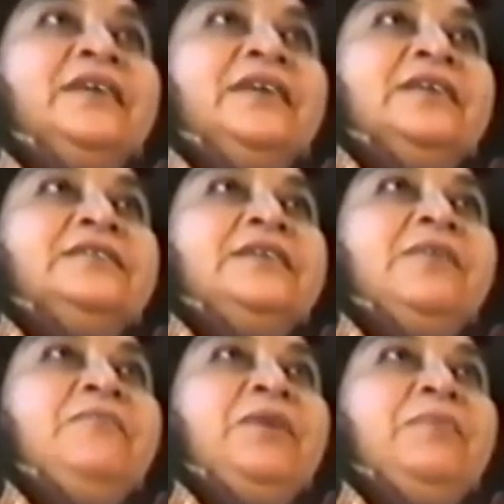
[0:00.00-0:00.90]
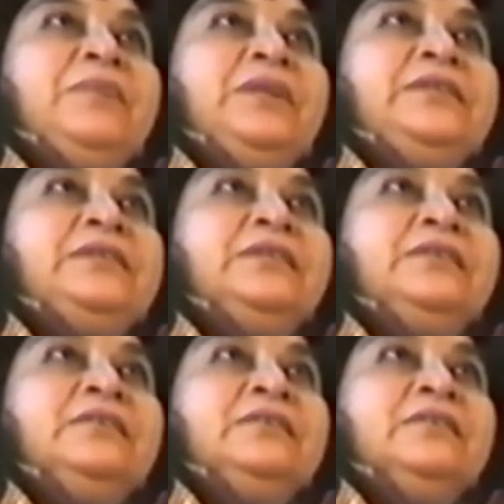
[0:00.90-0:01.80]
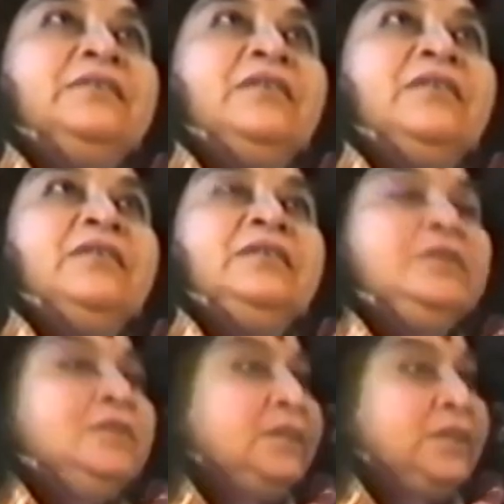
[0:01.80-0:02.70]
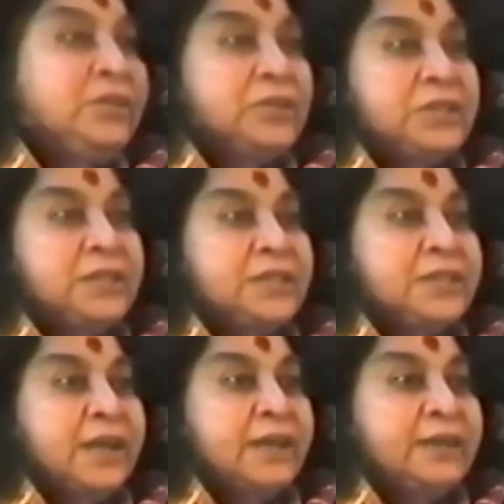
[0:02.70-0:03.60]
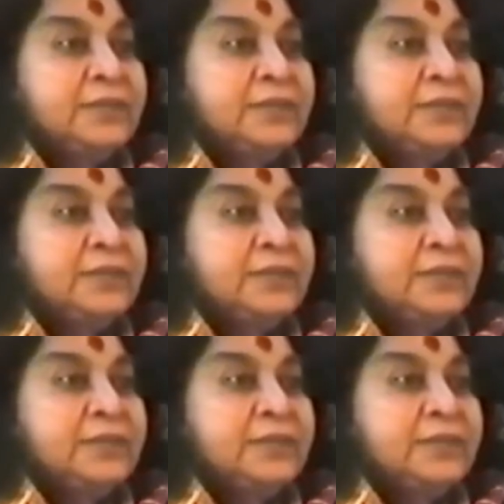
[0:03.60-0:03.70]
same way built in your Sahasrara.